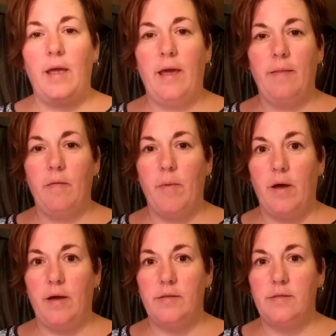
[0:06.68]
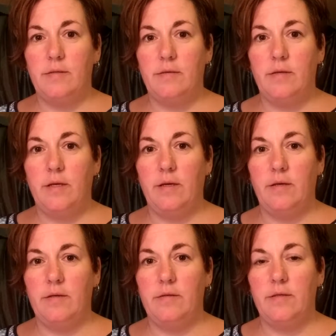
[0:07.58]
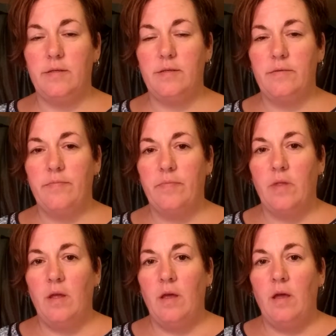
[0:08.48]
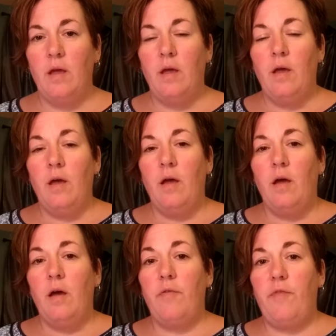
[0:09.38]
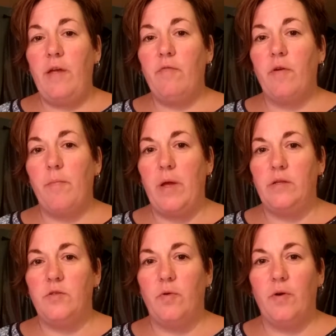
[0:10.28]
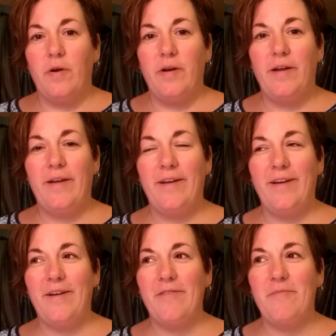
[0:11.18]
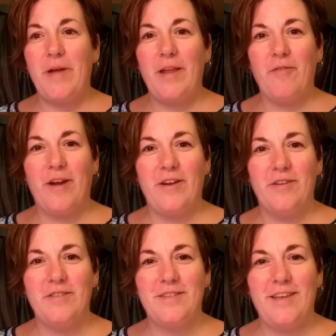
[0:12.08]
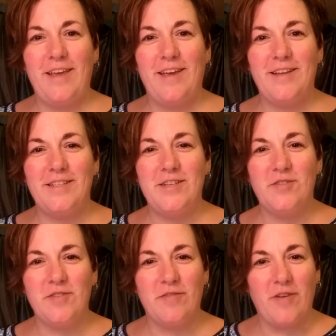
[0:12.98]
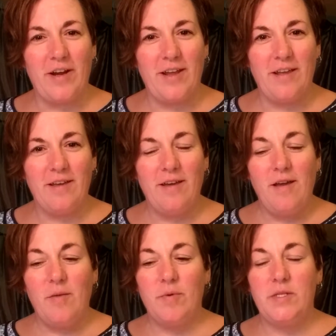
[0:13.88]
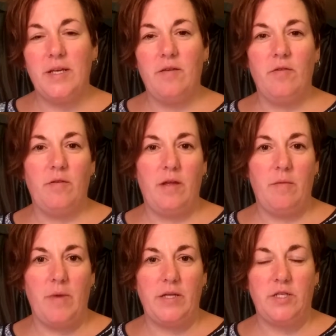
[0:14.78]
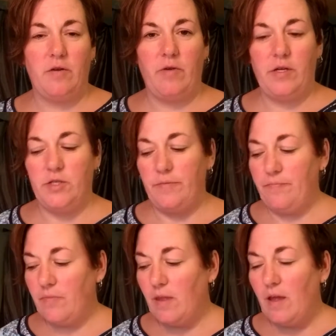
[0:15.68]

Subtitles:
Anne Lamott is a favorite mentor of many writers and teachers of writing, particularly in my generation.